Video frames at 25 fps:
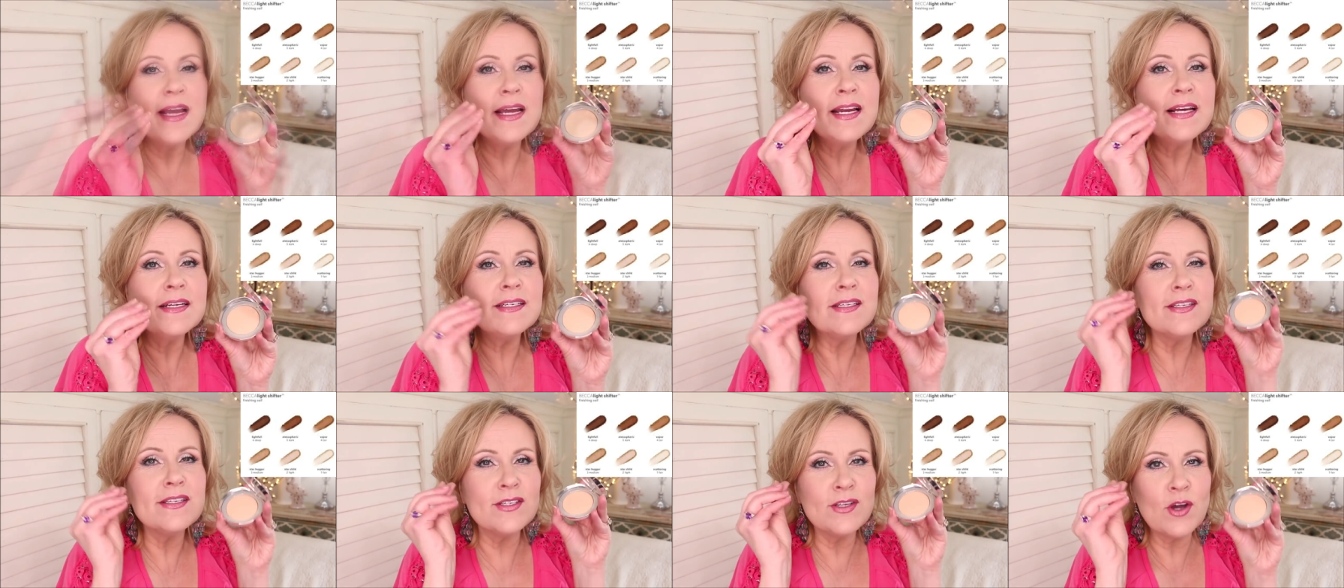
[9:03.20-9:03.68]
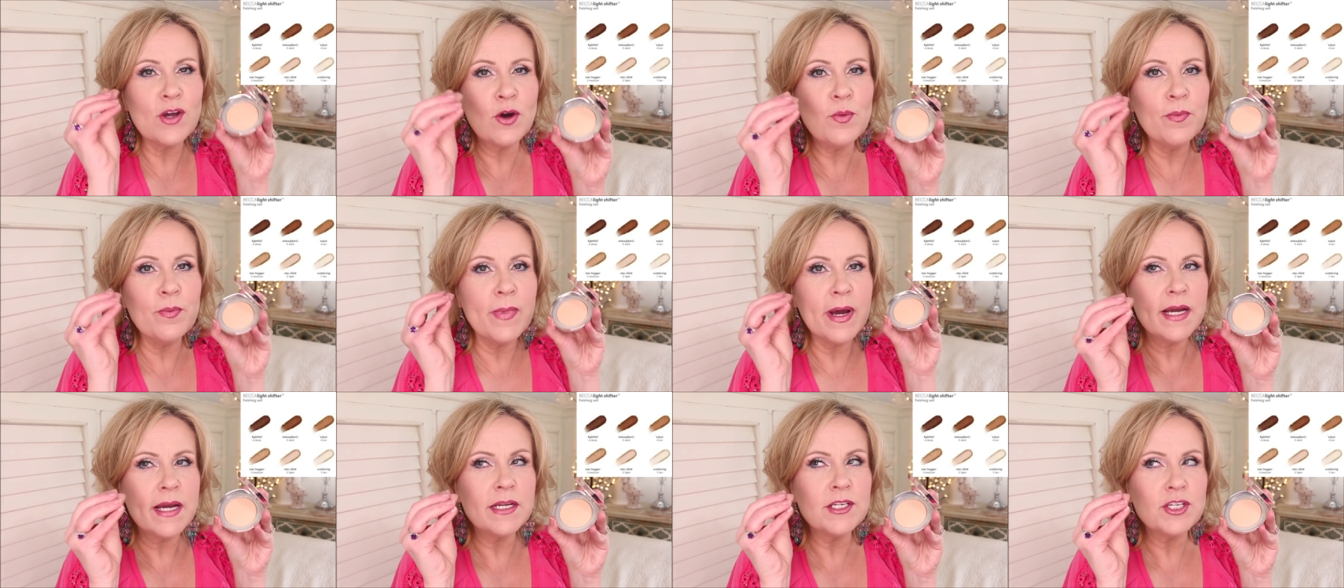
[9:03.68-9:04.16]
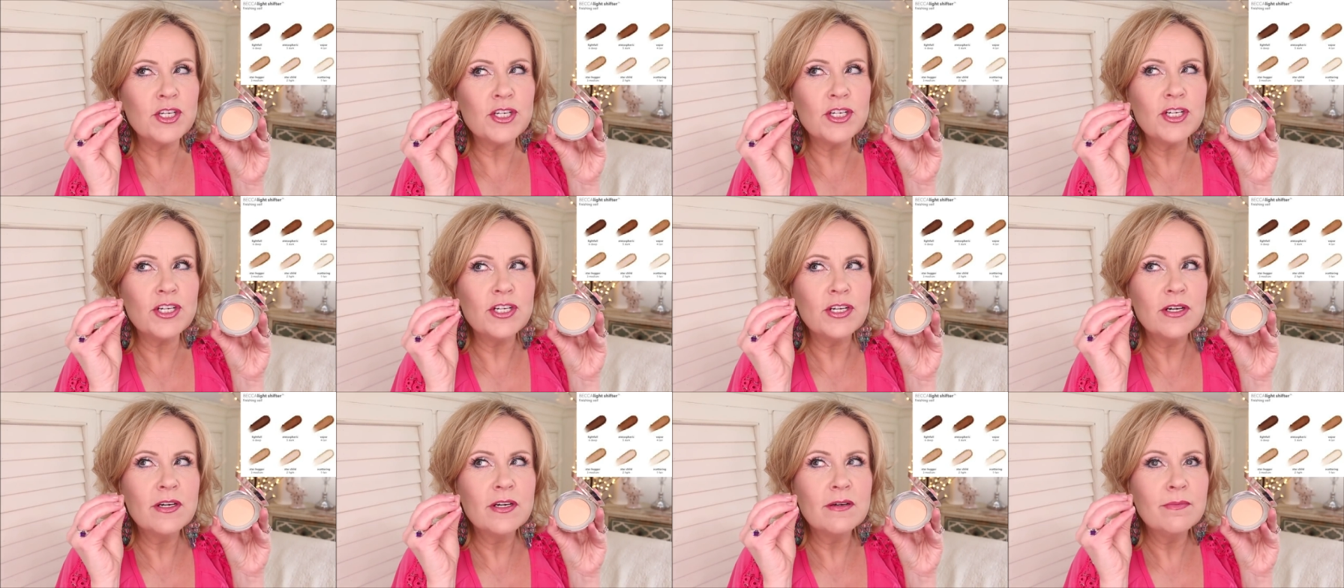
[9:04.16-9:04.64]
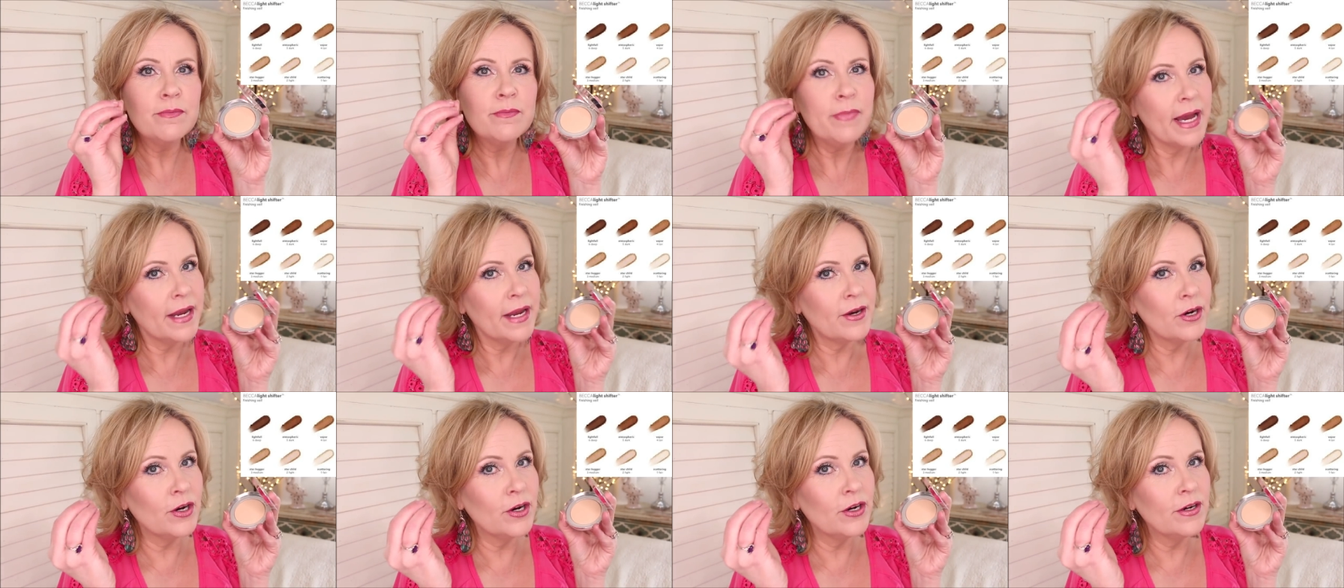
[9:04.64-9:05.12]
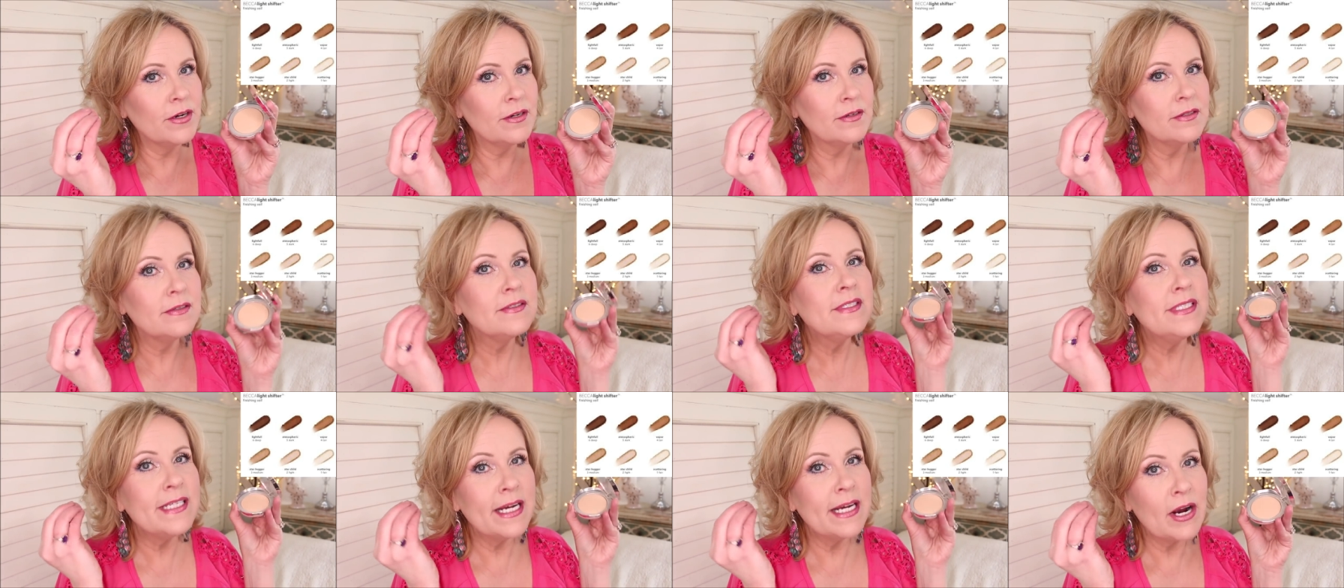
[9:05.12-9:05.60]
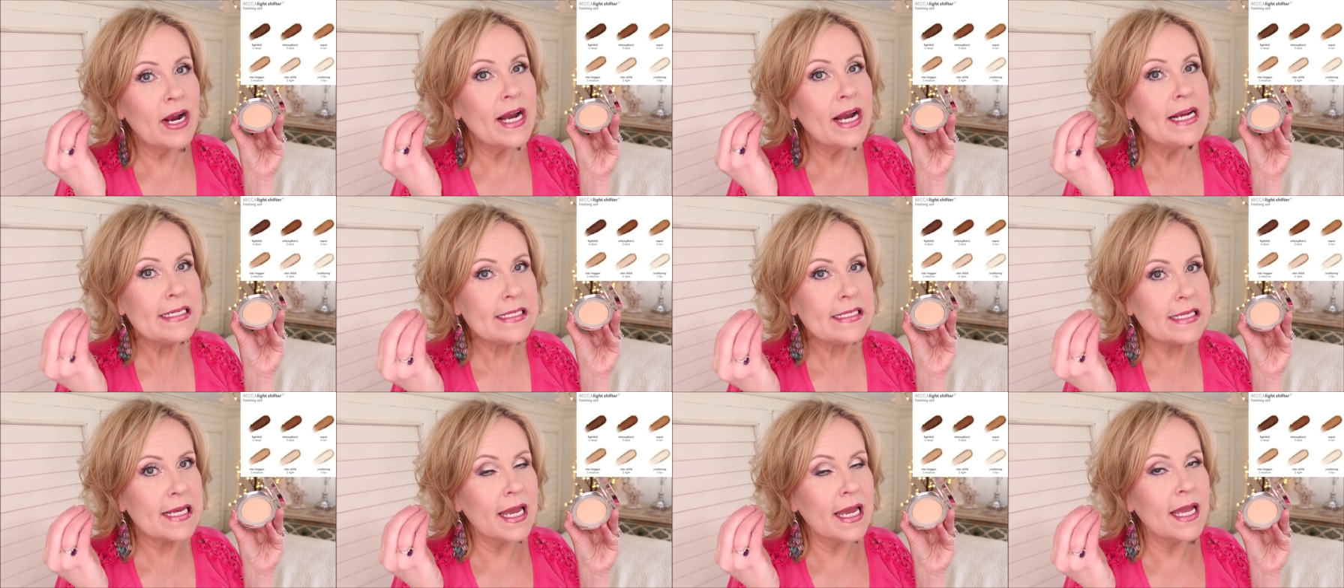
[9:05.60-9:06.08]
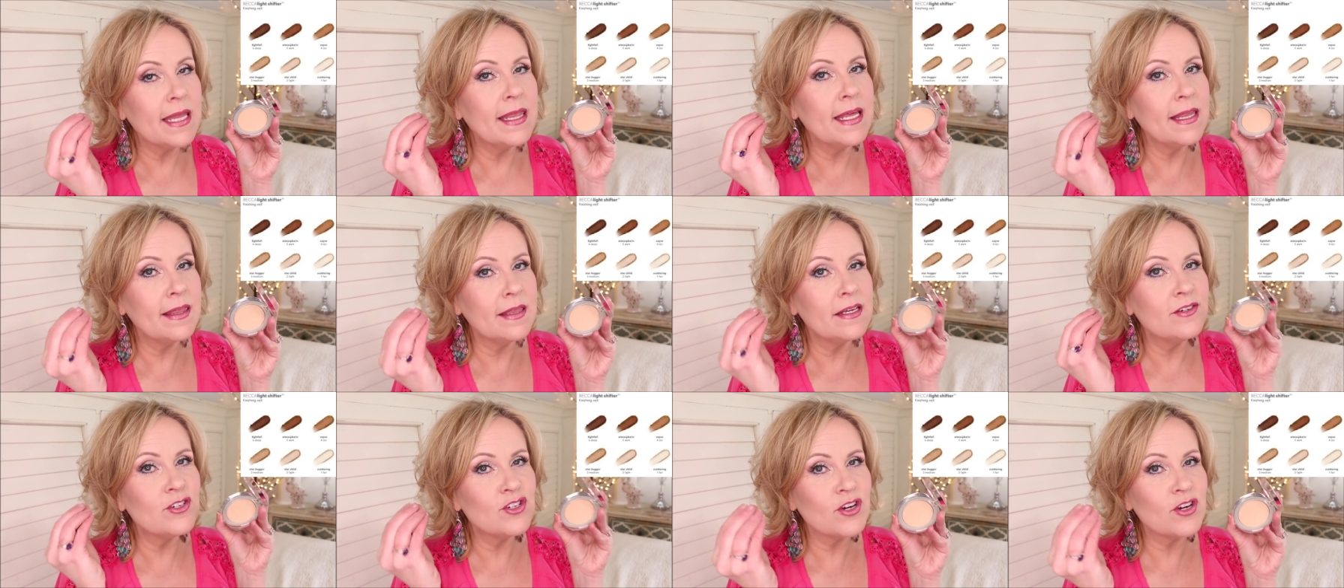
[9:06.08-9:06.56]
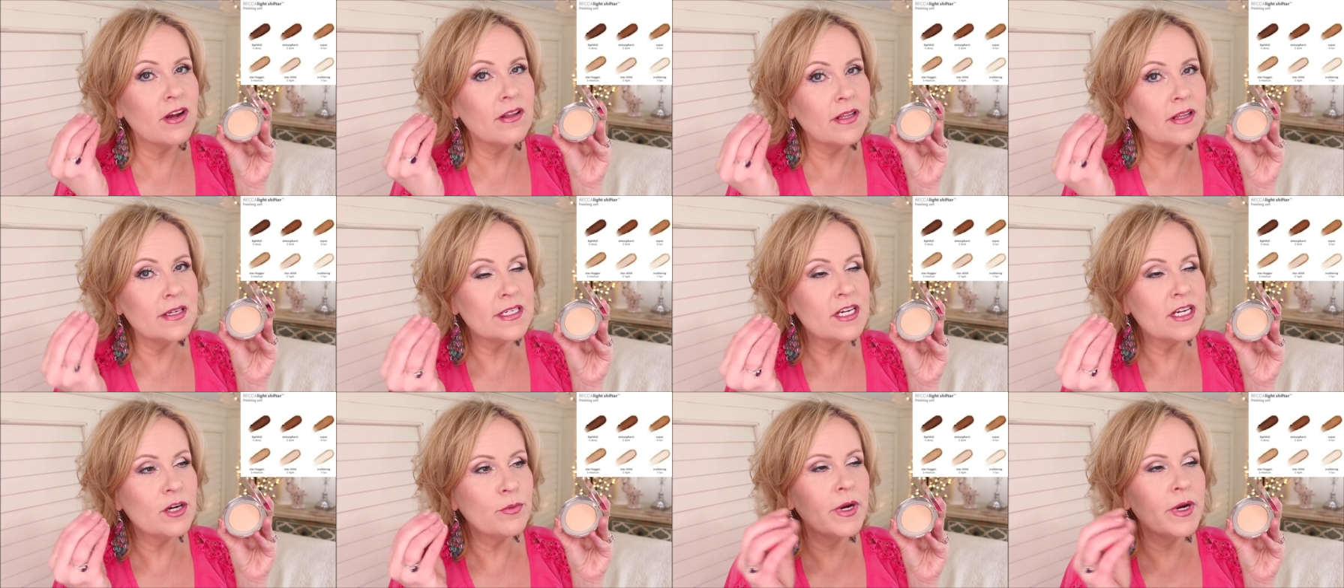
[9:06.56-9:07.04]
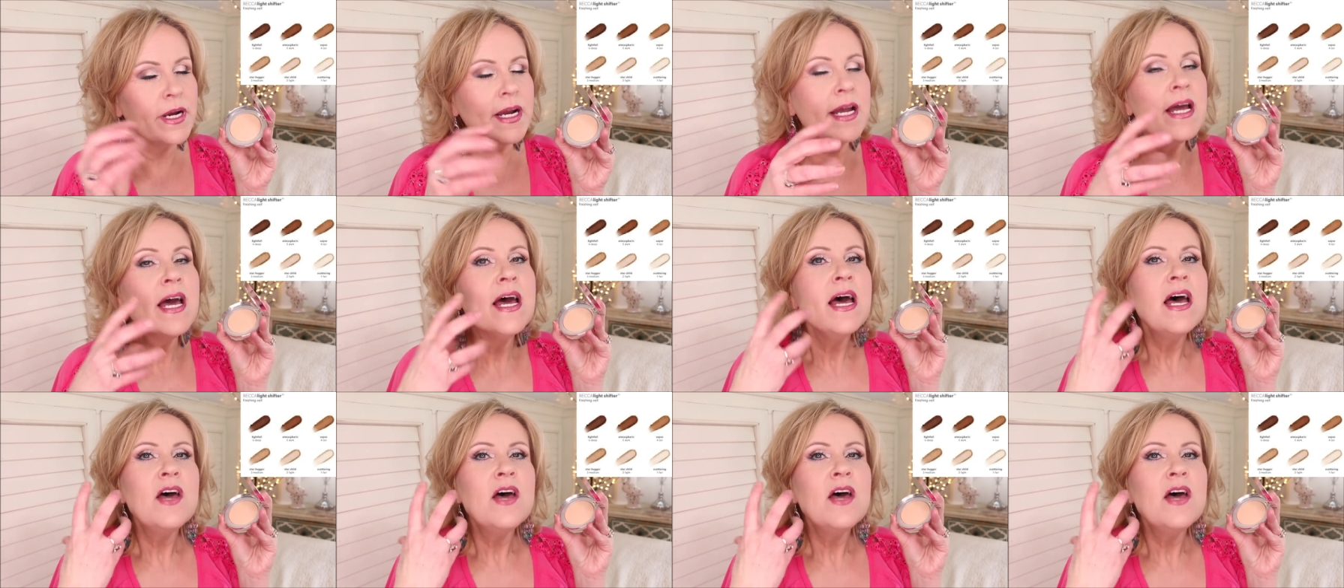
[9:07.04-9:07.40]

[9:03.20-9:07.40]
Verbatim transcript: It is so much better dare I say, than the Charlotte Tilbury.